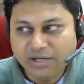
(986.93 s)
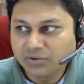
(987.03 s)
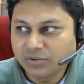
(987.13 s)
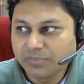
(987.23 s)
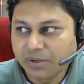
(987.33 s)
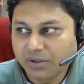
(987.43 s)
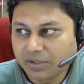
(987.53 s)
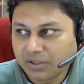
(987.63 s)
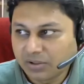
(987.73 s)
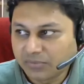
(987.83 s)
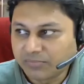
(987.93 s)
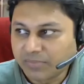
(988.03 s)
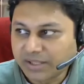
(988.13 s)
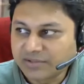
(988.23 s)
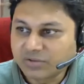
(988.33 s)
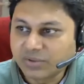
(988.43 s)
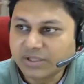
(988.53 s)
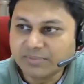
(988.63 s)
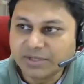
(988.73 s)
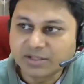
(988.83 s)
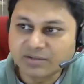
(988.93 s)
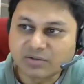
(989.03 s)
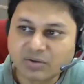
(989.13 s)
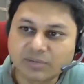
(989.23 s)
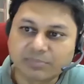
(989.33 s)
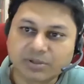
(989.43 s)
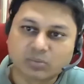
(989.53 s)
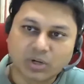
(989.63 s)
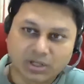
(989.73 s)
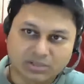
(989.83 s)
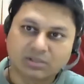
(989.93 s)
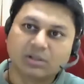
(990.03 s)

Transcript: 10 to the power of minus 20 meters square per watt.